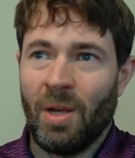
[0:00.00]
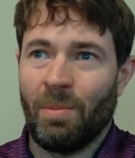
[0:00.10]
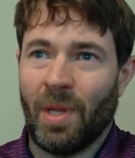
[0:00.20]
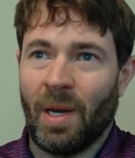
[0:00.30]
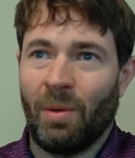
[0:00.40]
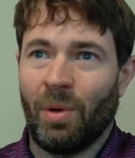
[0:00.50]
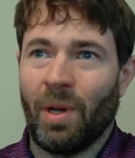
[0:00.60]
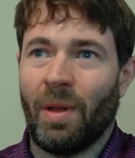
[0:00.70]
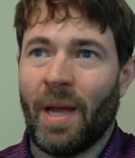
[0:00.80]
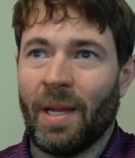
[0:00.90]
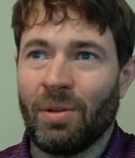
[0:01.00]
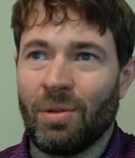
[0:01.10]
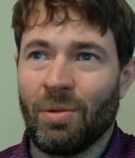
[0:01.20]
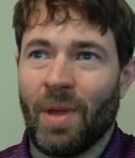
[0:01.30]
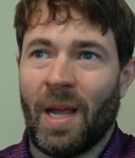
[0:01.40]
But then I want to like
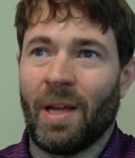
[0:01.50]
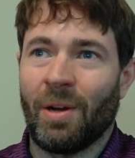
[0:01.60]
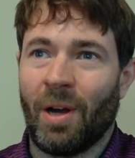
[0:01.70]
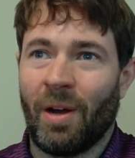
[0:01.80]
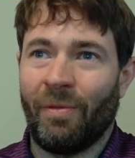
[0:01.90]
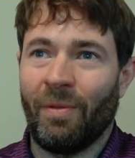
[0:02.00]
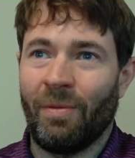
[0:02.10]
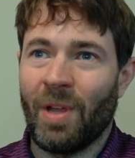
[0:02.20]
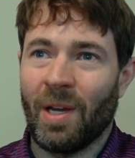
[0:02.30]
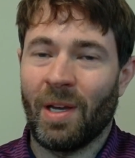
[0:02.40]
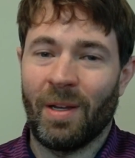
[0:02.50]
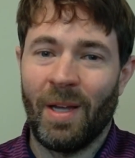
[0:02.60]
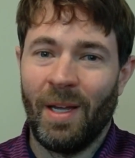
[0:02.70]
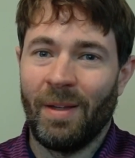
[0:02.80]
do the handoff via